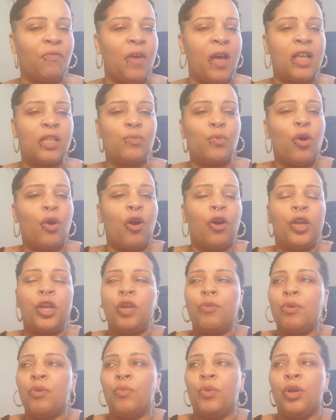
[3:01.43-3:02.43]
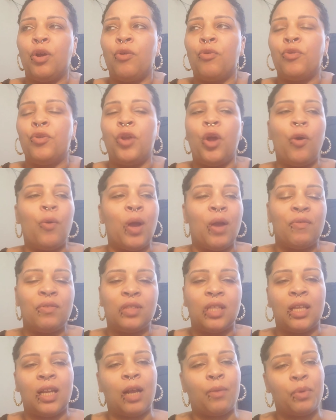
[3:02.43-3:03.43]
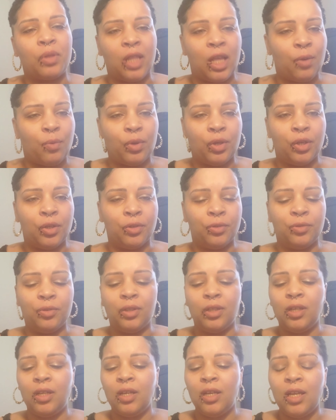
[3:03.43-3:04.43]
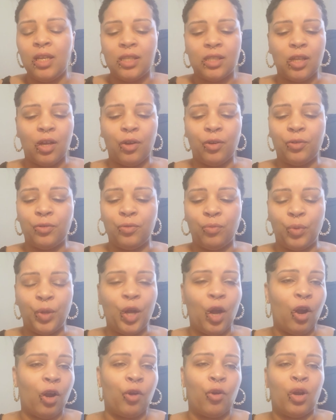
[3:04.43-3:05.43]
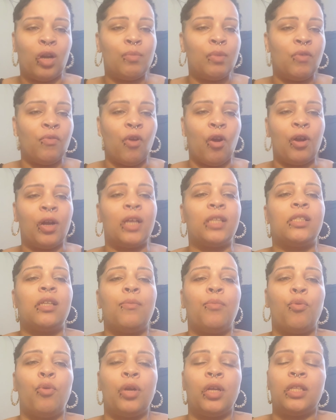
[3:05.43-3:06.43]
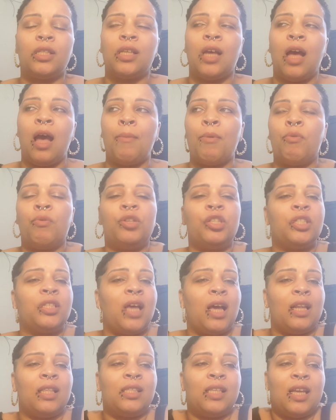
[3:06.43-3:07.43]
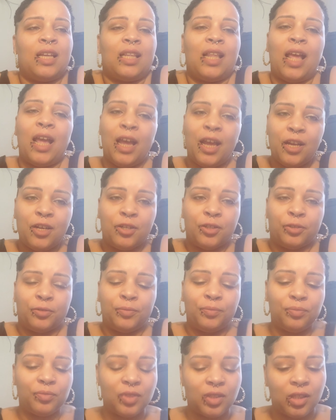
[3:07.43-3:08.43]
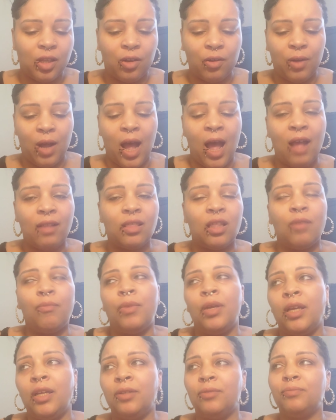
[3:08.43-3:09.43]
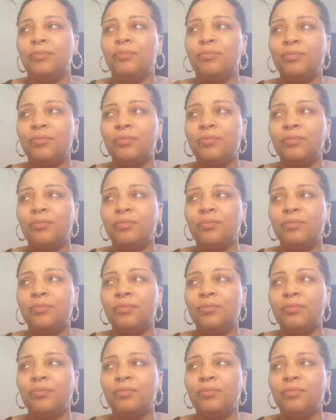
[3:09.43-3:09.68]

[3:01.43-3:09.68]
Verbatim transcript: the facts we are human. We don't know everything like we think we do. So we are going to be wrong at some point in time, and we just got to take that L. So I have to admit,